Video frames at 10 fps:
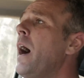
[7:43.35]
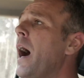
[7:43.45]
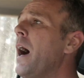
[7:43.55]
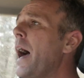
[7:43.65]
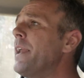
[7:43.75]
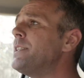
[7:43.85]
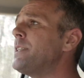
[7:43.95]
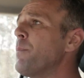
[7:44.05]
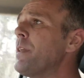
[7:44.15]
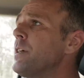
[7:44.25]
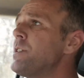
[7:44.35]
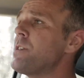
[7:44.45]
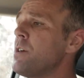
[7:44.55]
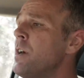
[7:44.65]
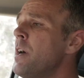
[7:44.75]
and is something just
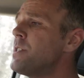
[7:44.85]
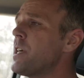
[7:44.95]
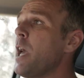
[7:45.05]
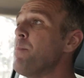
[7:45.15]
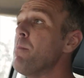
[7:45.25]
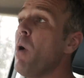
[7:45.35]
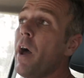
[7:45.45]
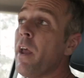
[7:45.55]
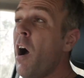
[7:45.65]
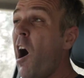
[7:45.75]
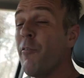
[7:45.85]
to keep in mind.